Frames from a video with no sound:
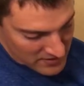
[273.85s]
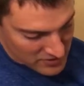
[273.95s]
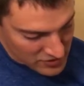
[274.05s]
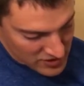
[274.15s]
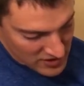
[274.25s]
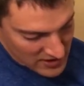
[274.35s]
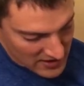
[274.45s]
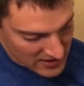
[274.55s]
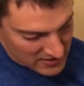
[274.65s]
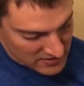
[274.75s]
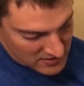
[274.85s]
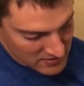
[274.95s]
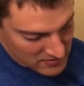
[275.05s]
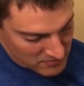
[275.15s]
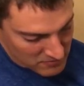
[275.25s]
G and
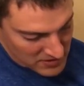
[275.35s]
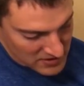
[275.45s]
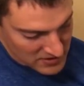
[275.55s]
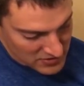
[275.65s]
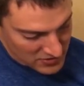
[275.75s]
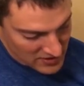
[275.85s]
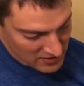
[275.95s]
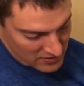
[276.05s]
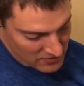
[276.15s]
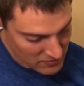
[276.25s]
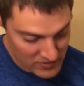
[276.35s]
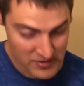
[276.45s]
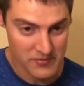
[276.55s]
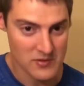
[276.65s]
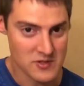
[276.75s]
B string with the
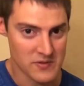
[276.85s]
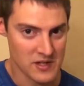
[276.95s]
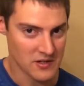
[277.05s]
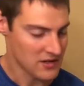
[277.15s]
first finger,